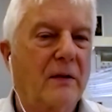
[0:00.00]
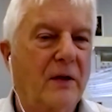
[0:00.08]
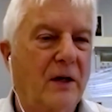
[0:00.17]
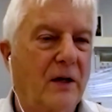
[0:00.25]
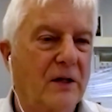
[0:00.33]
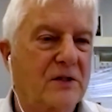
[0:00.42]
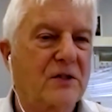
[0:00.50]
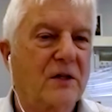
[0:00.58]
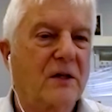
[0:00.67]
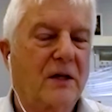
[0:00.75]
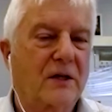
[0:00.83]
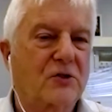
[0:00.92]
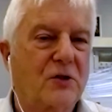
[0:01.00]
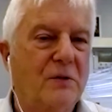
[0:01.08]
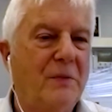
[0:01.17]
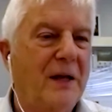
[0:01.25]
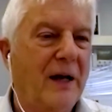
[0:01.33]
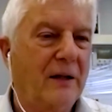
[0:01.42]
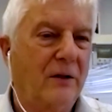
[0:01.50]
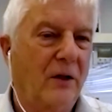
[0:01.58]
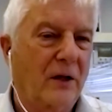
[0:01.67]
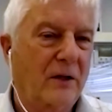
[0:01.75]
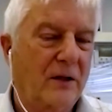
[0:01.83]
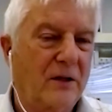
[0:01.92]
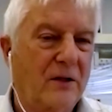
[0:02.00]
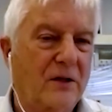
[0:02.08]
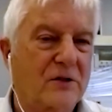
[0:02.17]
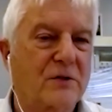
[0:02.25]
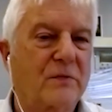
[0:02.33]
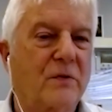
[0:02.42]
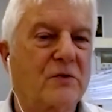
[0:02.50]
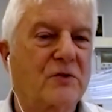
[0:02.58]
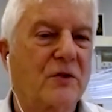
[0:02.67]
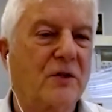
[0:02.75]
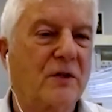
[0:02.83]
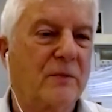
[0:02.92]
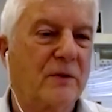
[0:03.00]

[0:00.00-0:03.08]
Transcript: then it's extremely unlikely that it's a false alarm.